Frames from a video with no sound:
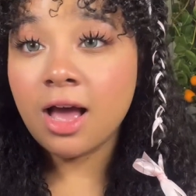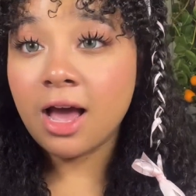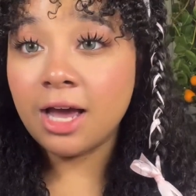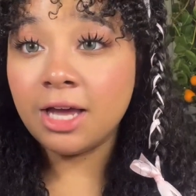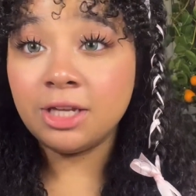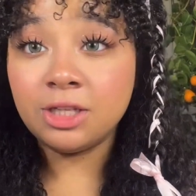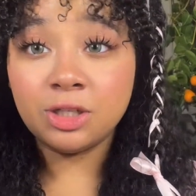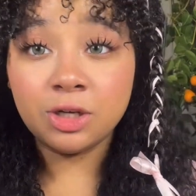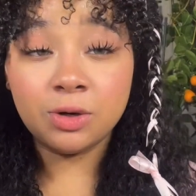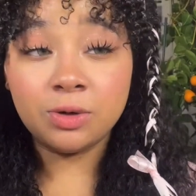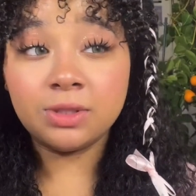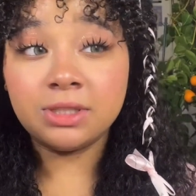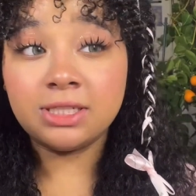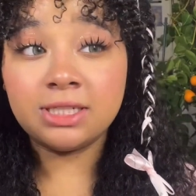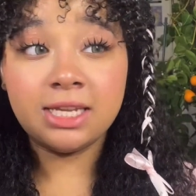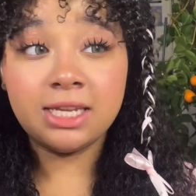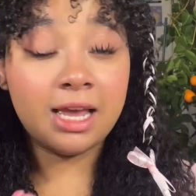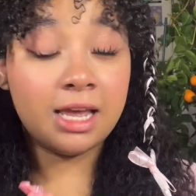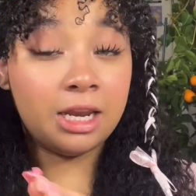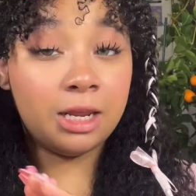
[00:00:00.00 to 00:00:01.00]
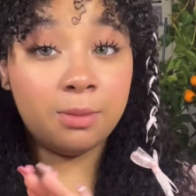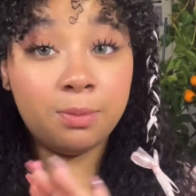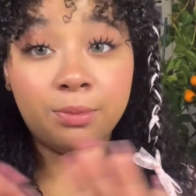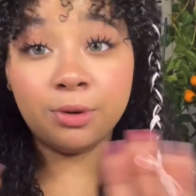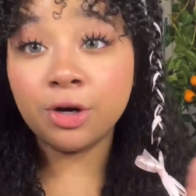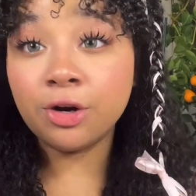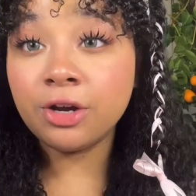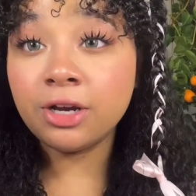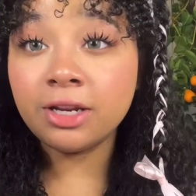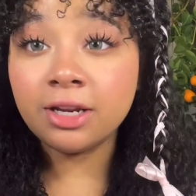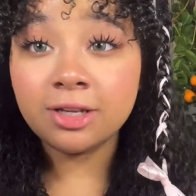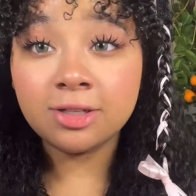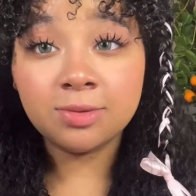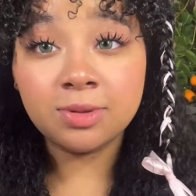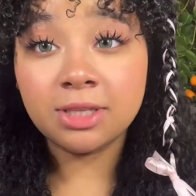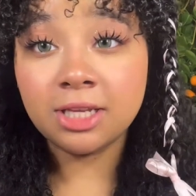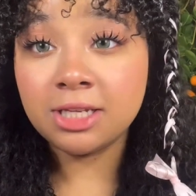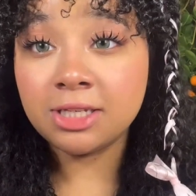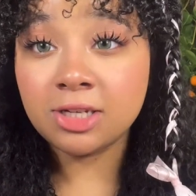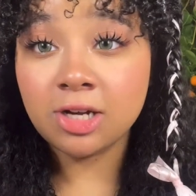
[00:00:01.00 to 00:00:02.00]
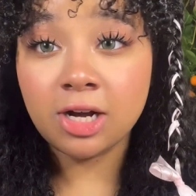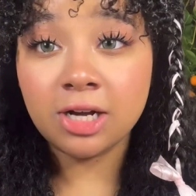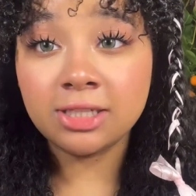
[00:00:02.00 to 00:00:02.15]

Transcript: I don't see any blurriness with these